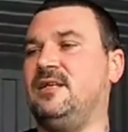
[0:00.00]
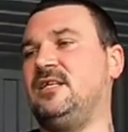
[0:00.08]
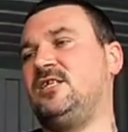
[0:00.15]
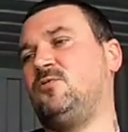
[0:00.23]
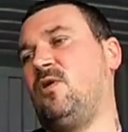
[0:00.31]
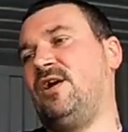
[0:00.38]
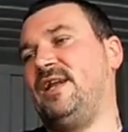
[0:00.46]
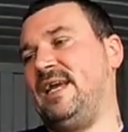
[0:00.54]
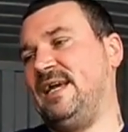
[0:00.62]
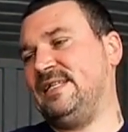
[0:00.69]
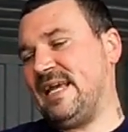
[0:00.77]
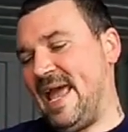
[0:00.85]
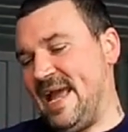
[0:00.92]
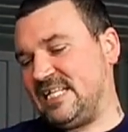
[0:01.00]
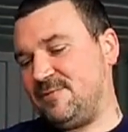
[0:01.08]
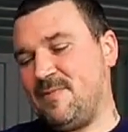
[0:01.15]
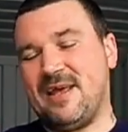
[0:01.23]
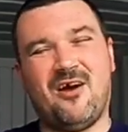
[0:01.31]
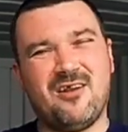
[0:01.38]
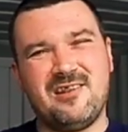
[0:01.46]
This one is
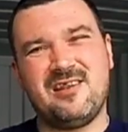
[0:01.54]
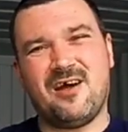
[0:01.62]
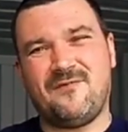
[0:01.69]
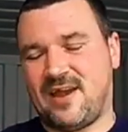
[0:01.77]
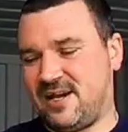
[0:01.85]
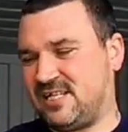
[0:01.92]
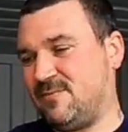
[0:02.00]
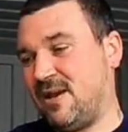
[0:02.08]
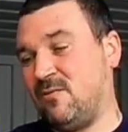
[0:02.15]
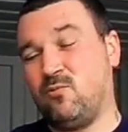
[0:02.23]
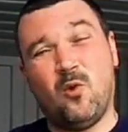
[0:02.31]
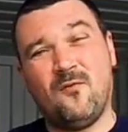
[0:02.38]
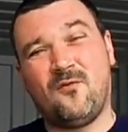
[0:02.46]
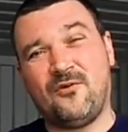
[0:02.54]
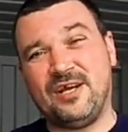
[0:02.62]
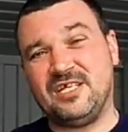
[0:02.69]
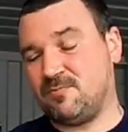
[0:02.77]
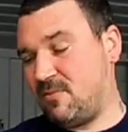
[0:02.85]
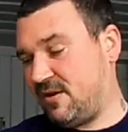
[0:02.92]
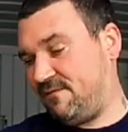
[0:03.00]
X-Men. I love X-Men.
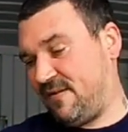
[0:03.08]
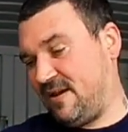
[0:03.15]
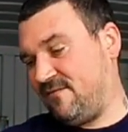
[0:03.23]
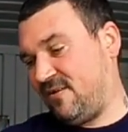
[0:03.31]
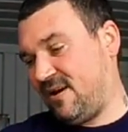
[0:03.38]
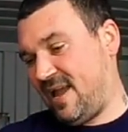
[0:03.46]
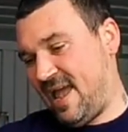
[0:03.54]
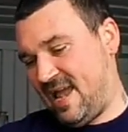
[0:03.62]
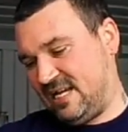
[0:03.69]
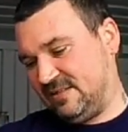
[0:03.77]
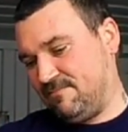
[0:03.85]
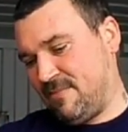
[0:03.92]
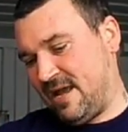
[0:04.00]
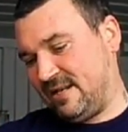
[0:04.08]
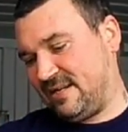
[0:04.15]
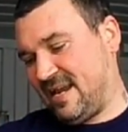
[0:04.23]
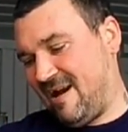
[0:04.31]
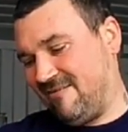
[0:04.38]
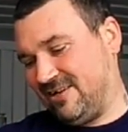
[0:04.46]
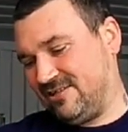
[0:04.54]
Wolverine's my favorite X-Man
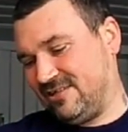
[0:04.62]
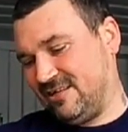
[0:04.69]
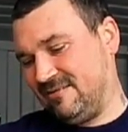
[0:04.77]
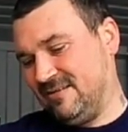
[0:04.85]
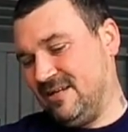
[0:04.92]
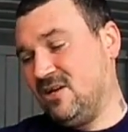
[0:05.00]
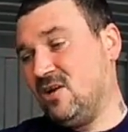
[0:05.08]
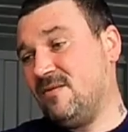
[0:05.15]
character.